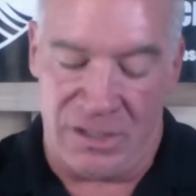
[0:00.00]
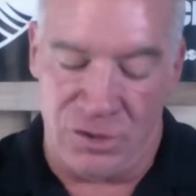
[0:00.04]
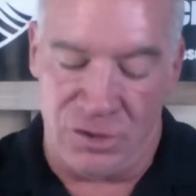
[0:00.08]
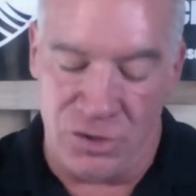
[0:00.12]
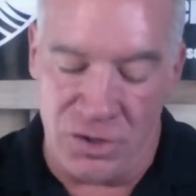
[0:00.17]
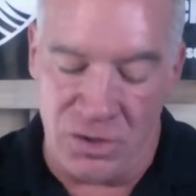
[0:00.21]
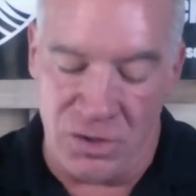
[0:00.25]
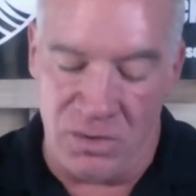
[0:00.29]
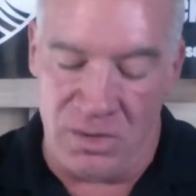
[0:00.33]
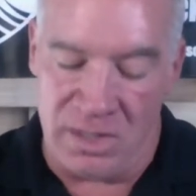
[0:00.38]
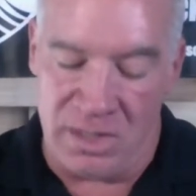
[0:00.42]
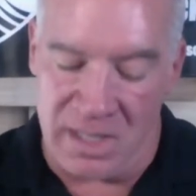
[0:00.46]

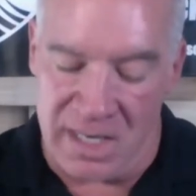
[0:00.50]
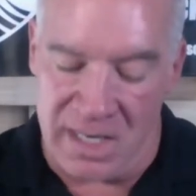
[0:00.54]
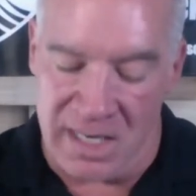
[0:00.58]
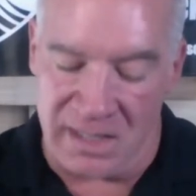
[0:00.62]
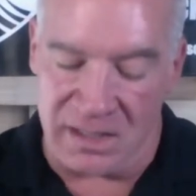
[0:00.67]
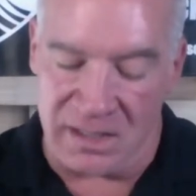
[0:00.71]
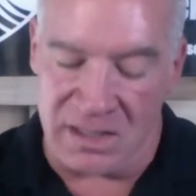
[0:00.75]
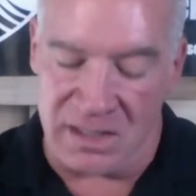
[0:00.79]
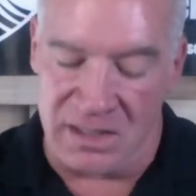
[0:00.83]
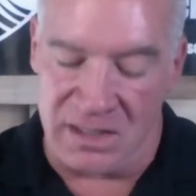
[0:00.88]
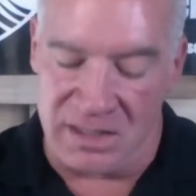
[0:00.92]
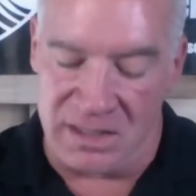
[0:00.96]
Do
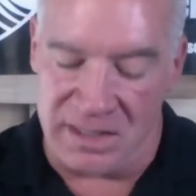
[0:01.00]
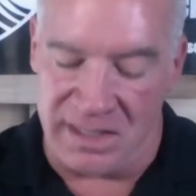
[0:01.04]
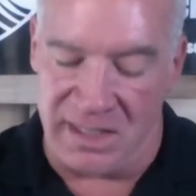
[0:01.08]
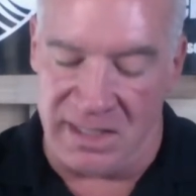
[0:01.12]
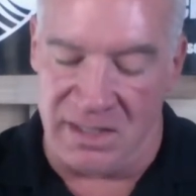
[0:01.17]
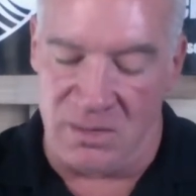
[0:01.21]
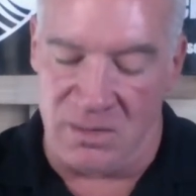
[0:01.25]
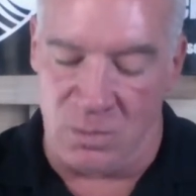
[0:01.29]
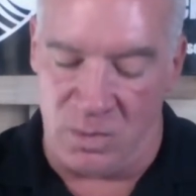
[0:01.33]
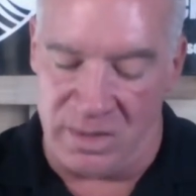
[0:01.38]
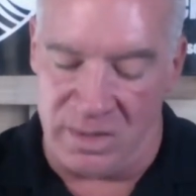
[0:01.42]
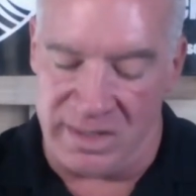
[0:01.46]
not
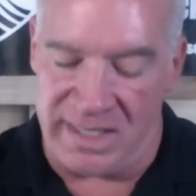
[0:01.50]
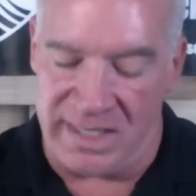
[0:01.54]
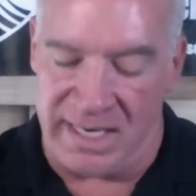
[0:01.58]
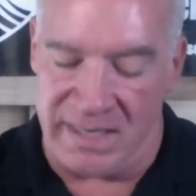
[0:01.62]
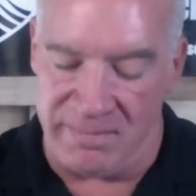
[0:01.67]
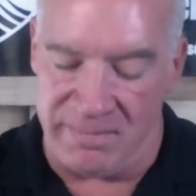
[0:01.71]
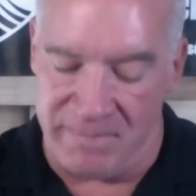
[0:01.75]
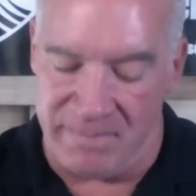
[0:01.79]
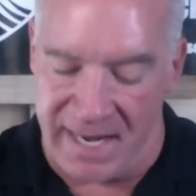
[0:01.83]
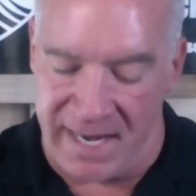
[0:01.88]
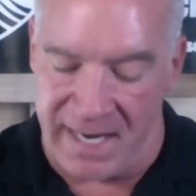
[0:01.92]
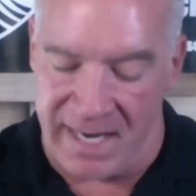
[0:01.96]
contend with a
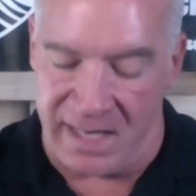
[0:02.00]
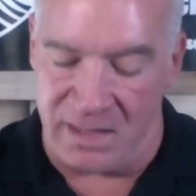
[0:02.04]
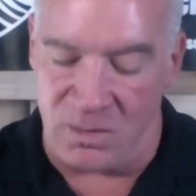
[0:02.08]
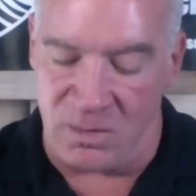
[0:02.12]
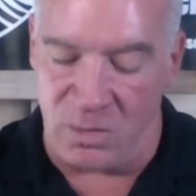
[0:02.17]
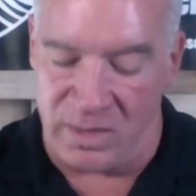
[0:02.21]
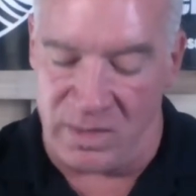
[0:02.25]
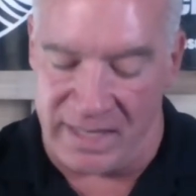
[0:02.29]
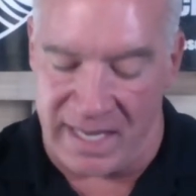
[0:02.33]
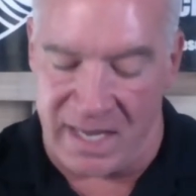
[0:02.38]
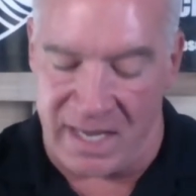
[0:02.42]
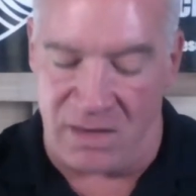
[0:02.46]
man
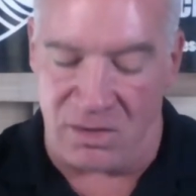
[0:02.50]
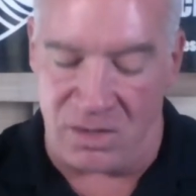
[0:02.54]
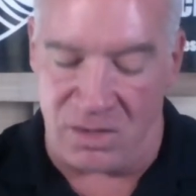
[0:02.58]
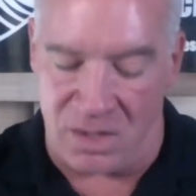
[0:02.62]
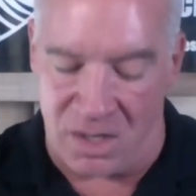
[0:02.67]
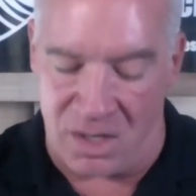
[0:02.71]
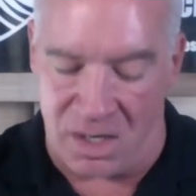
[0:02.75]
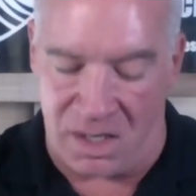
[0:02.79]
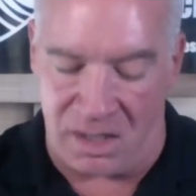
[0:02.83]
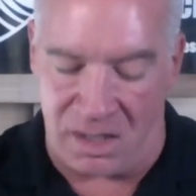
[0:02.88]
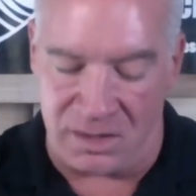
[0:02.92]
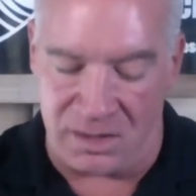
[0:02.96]
without
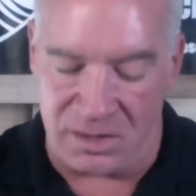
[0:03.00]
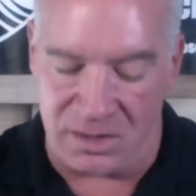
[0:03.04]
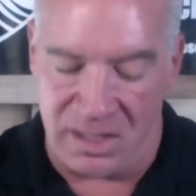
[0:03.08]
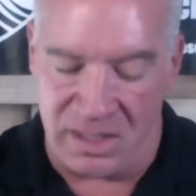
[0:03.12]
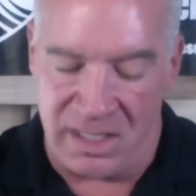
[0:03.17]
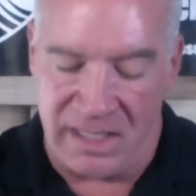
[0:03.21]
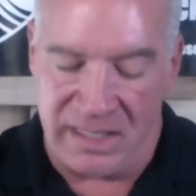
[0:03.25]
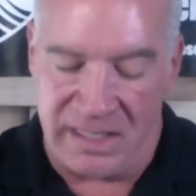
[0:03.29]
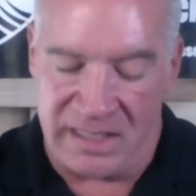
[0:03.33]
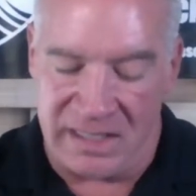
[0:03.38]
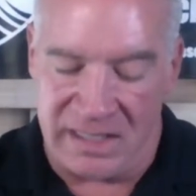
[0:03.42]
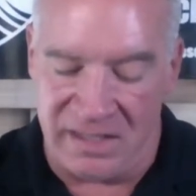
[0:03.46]
cause
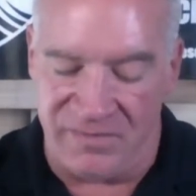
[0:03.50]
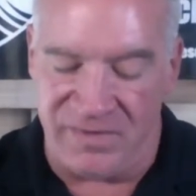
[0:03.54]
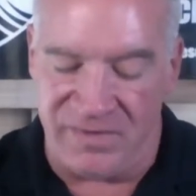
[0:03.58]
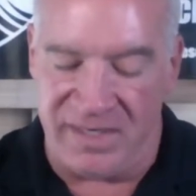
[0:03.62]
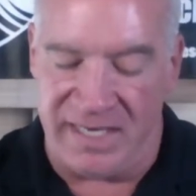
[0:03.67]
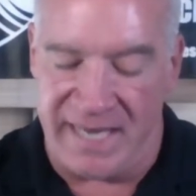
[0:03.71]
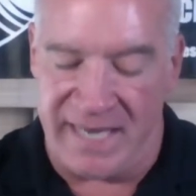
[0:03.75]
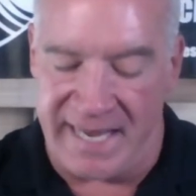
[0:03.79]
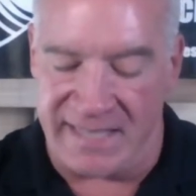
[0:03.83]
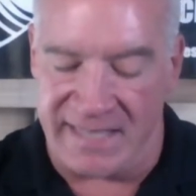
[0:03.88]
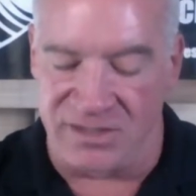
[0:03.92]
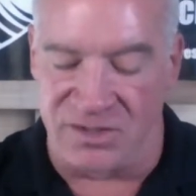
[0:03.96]
if he
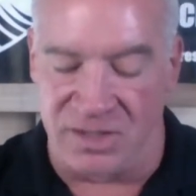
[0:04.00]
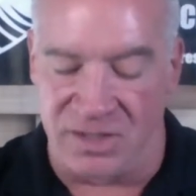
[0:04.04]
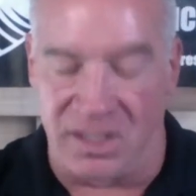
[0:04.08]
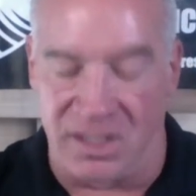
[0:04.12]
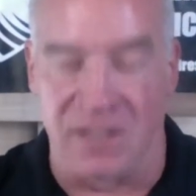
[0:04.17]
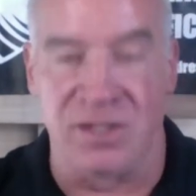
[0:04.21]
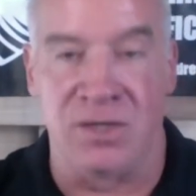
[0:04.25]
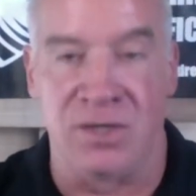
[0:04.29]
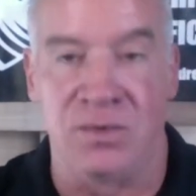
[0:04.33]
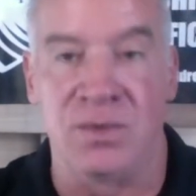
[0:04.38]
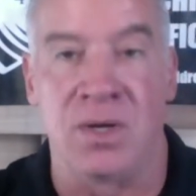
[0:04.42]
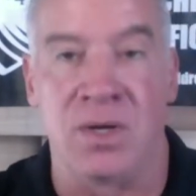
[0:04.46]
has
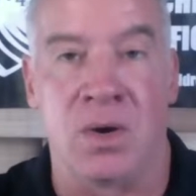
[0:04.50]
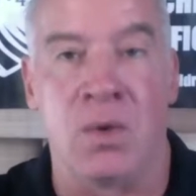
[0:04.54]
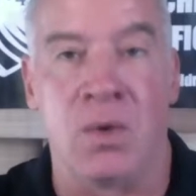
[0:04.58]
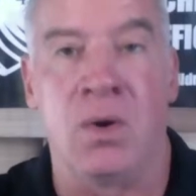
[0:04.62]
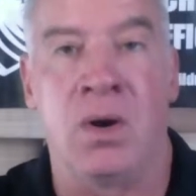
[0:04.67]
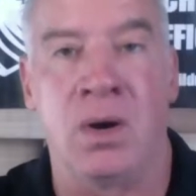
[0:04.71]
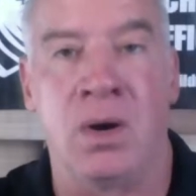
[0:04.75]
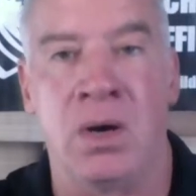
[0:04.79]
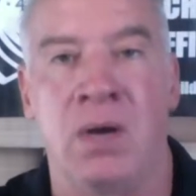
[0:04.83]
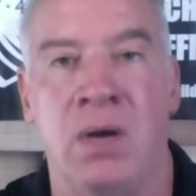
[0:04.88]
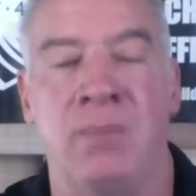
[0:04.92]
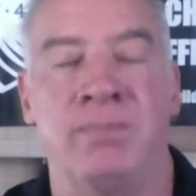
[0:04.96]
done you no
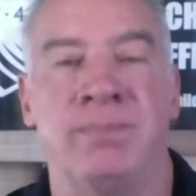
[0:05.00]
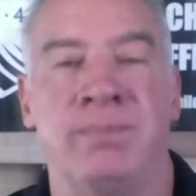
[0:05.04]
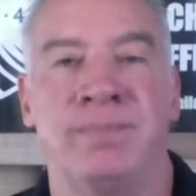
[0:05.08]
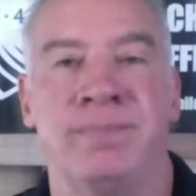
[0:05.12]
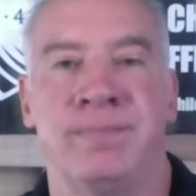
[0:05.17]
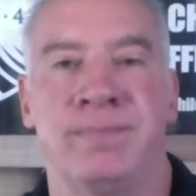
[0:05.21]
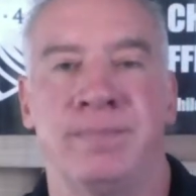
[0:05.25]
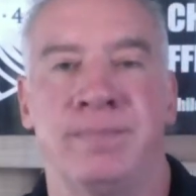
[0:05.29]
harm.